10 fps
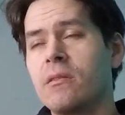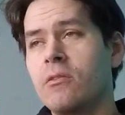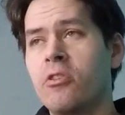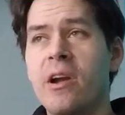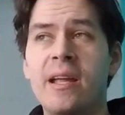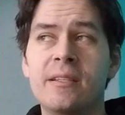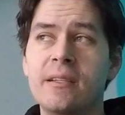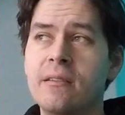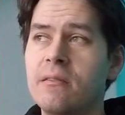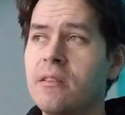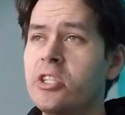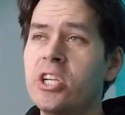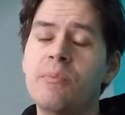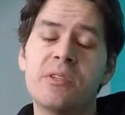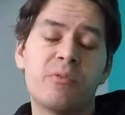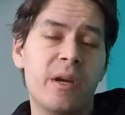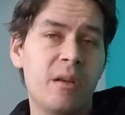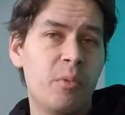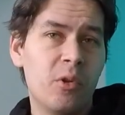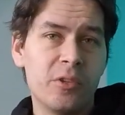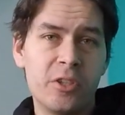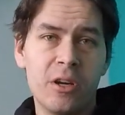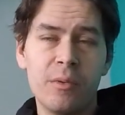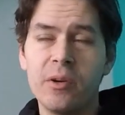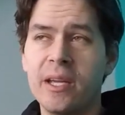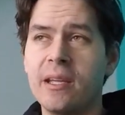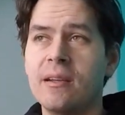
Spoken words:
Granted, the cheapest way to bolt a turbo kit